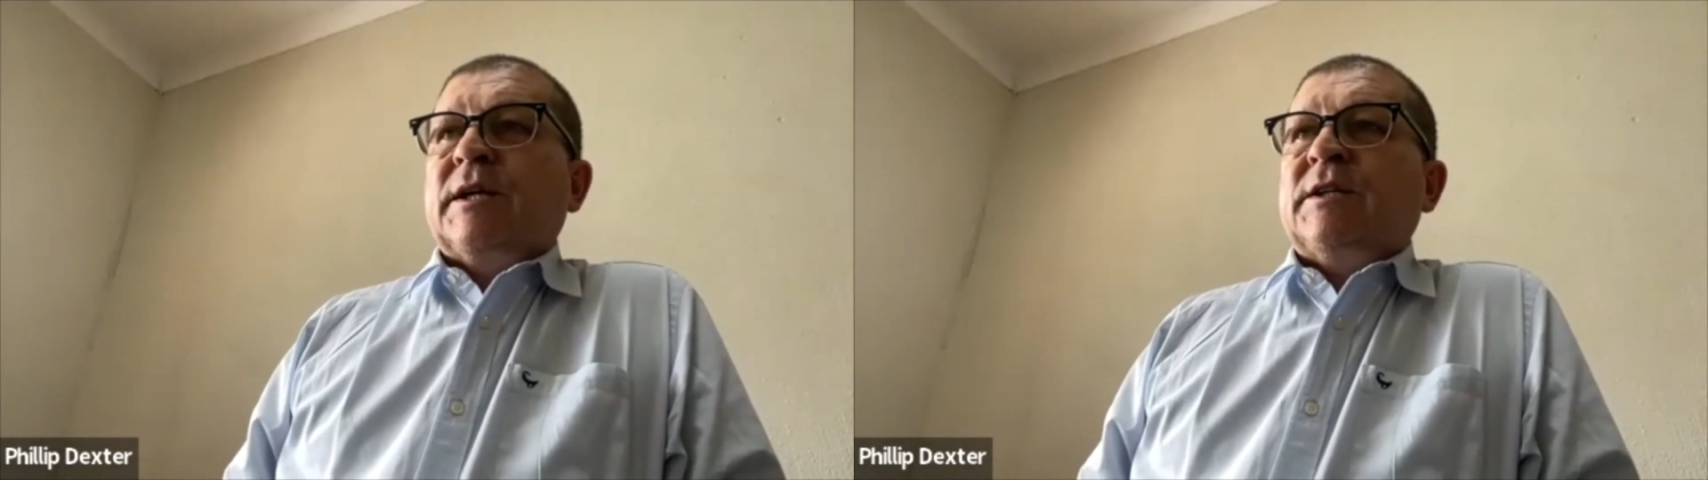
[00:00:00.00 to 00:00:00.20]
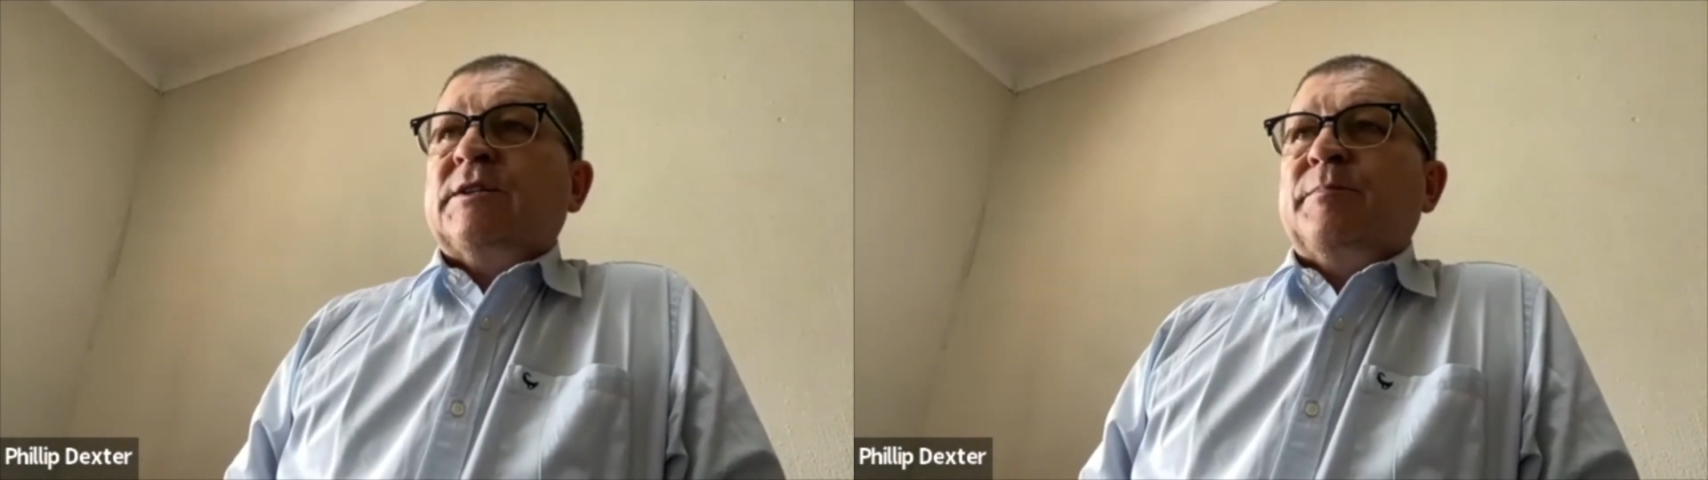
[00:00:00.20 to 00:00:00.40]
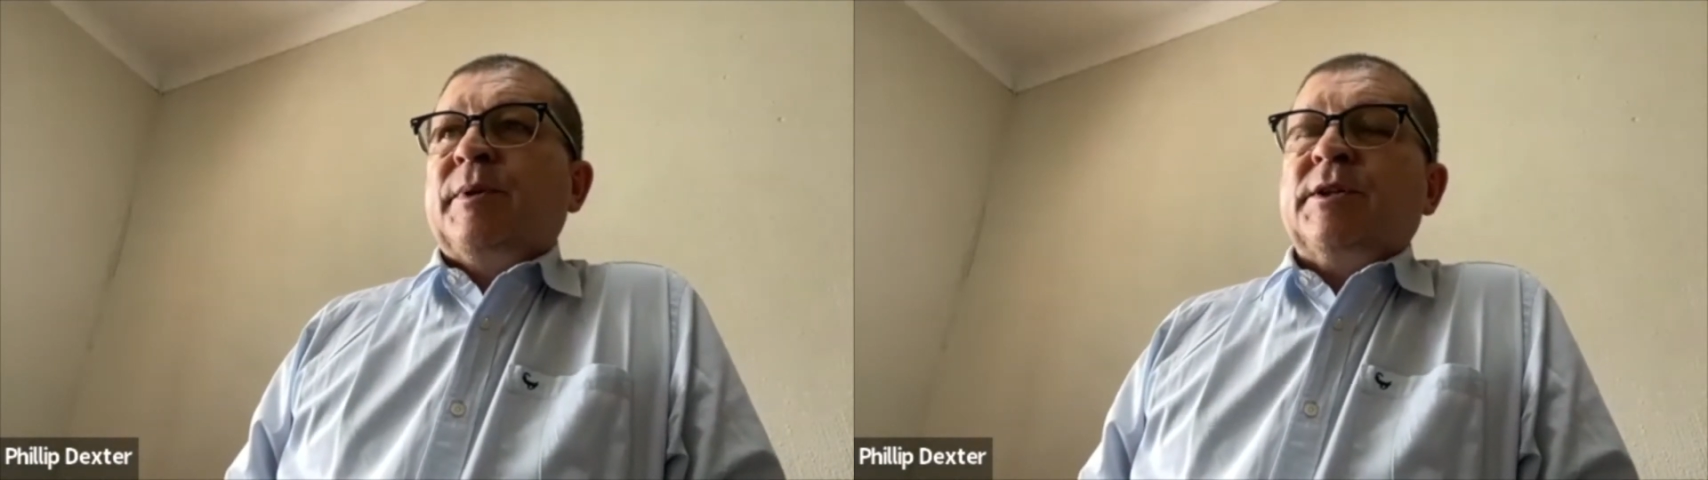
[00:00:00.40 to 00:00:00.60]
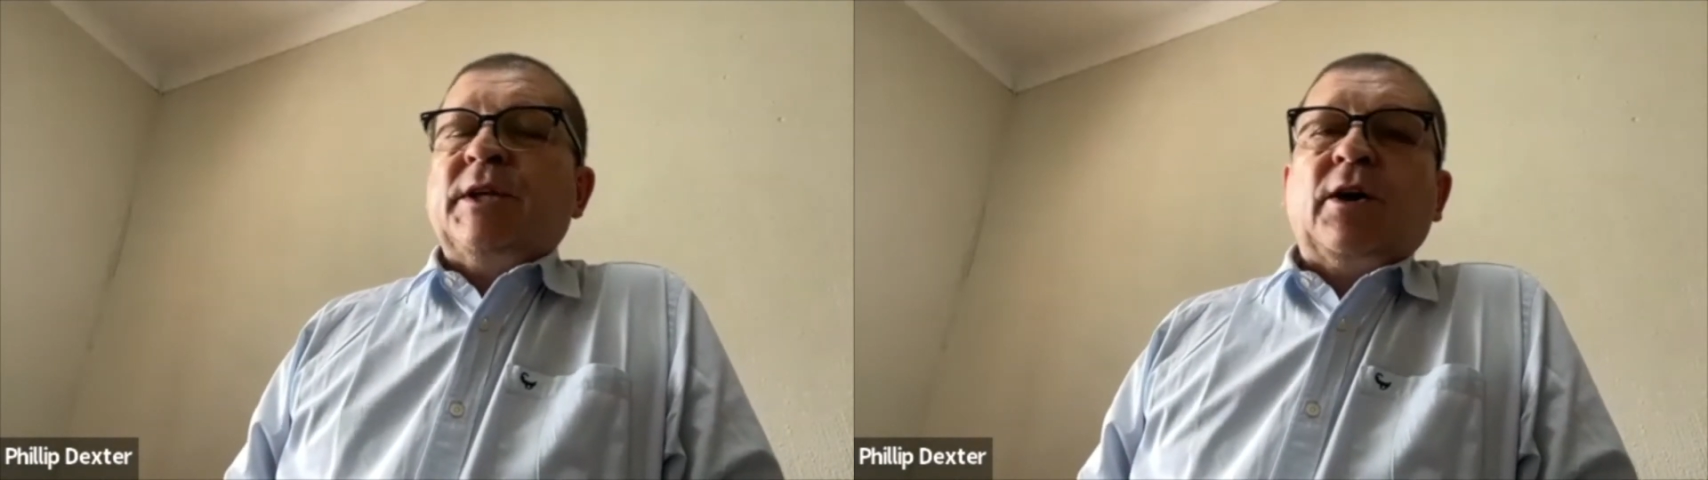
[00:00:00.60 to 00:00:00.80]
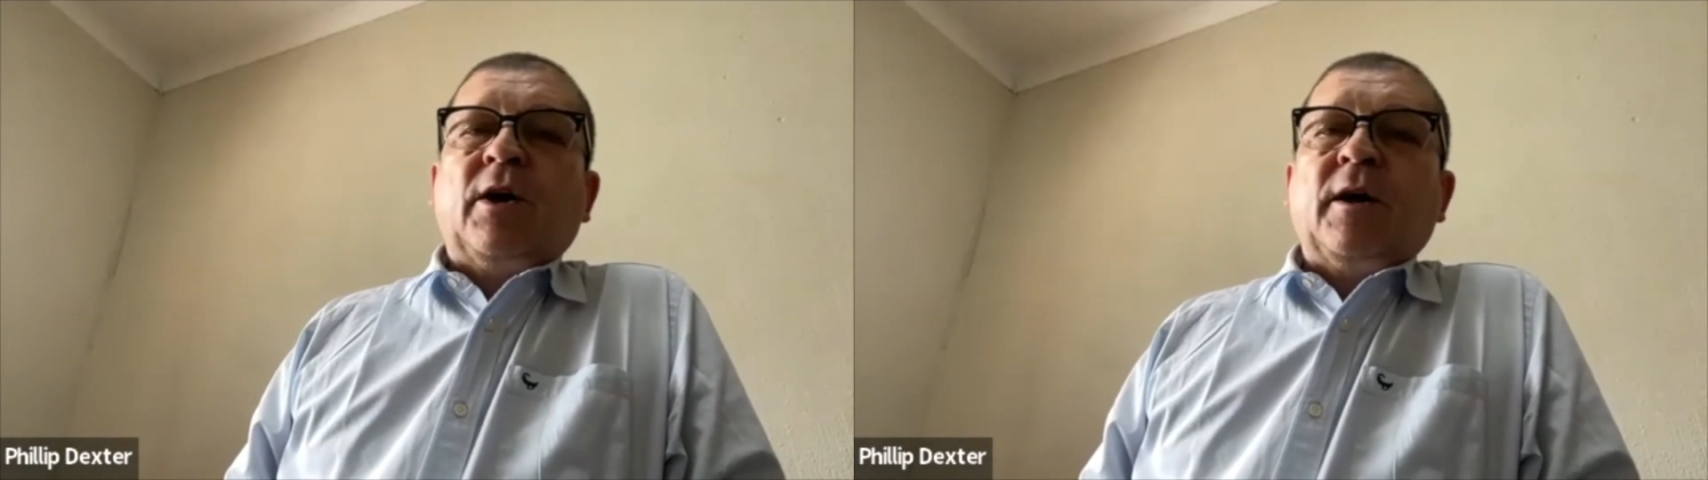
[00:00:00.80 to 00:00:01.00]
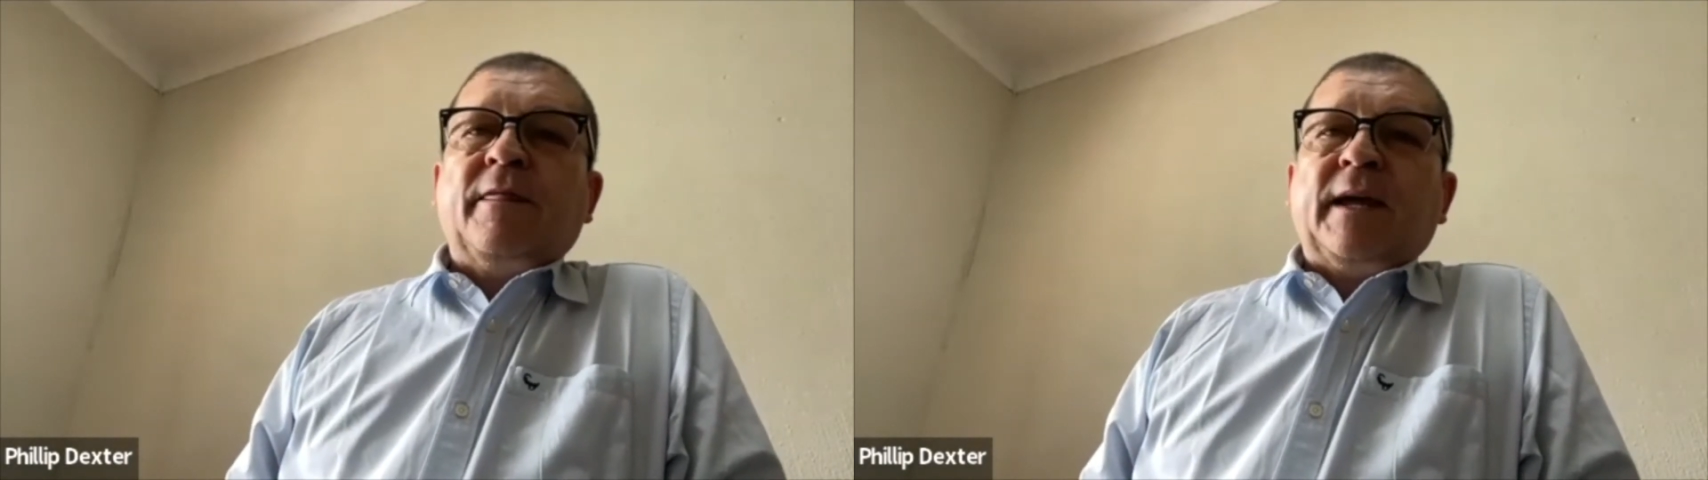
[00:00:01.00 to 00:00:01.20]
it's building on